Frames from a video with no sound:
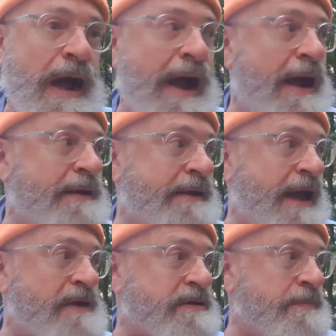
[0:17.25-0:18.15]
And
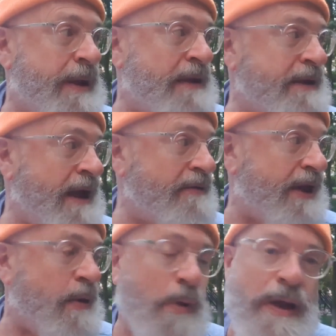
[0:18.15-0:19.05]
it hasn't panned out
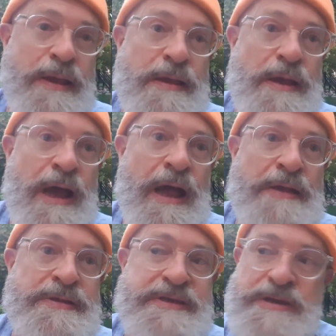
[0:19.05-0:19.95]
that way.
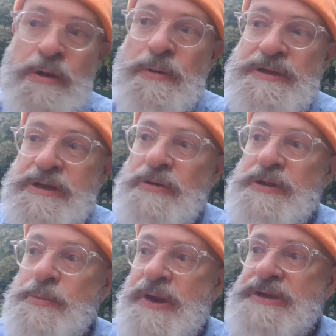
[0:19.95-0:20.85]
And so it's got
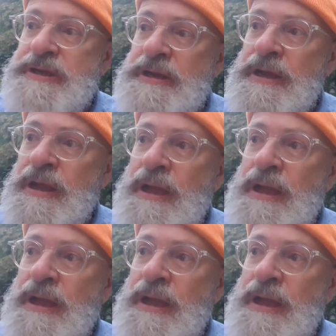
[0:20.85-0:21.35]
depressing.